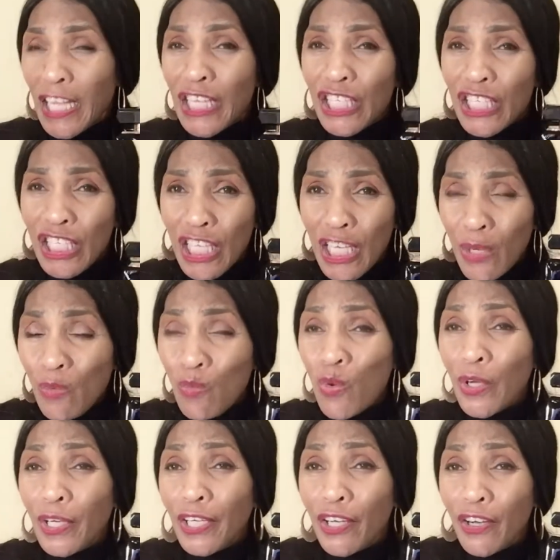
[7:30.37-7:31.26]
she
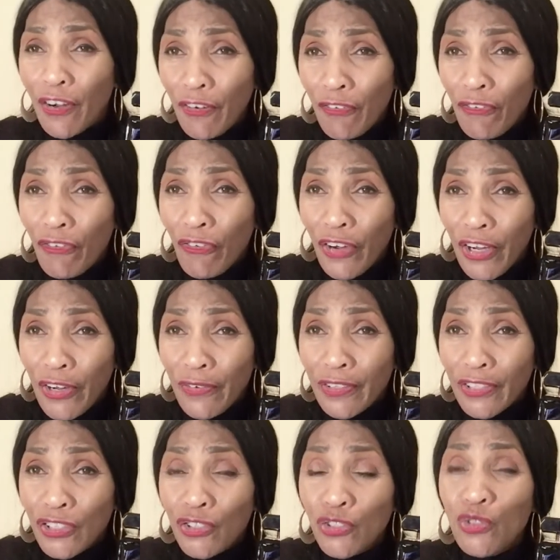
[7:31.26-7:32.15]
wanted her
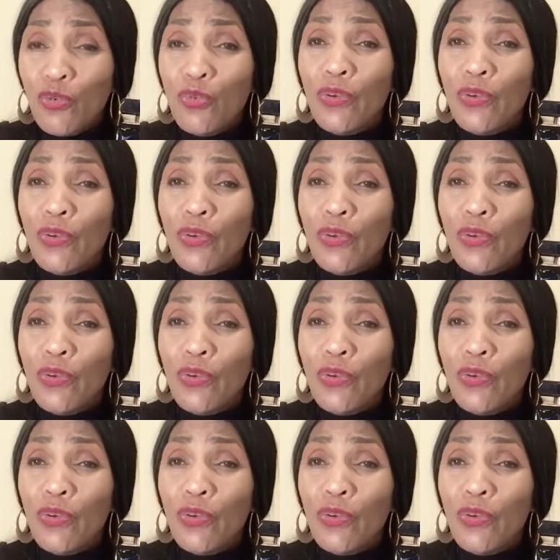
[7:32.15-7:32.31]
fragrance to